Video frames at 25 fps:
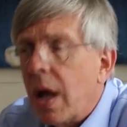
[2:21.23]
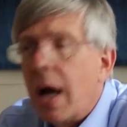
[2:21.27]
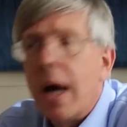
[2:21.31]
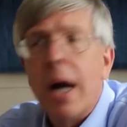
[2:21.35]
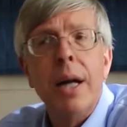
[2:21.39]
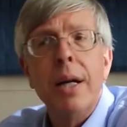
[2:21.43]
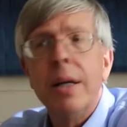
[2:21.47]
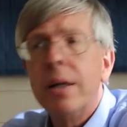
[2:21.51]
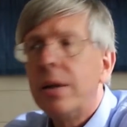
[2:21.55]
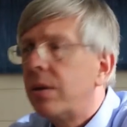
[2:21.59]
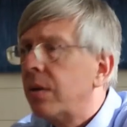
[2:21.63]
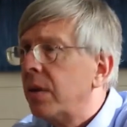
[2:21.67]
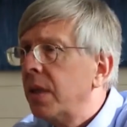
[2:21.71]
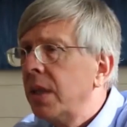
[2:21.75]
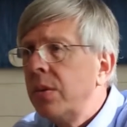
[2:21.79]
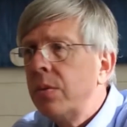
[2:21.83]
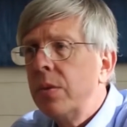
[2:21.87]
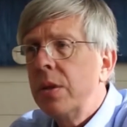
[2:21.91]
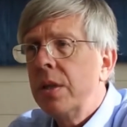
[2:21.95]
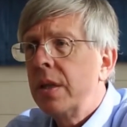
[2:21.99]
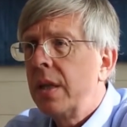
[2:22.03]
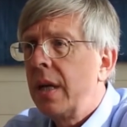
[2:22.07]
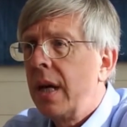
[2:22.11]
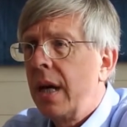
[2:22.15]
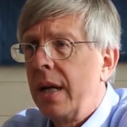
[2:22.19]
I agree
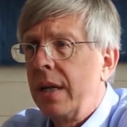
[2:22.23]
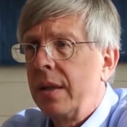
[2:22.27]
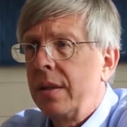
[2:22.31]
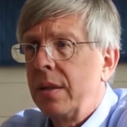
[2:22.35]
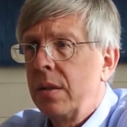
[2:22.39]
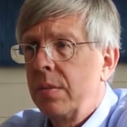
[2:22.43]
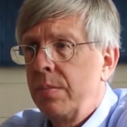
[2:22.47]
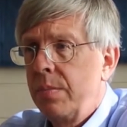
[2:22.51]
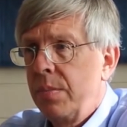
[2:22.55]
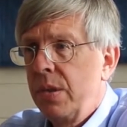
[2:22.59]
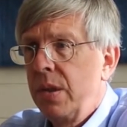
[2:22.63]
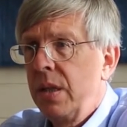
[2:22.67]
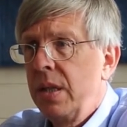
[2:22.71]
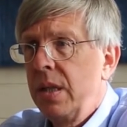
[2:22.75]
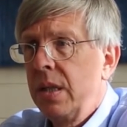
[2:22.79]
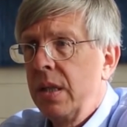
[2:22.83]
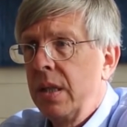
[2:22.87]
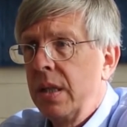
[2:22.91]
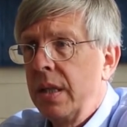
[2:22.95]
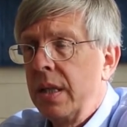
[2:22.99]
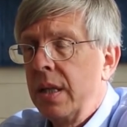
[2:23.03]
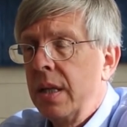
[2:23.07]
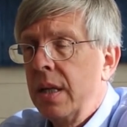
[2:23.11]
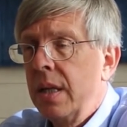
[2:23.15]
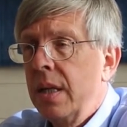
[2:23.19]
with that
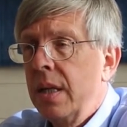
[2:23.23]
completely.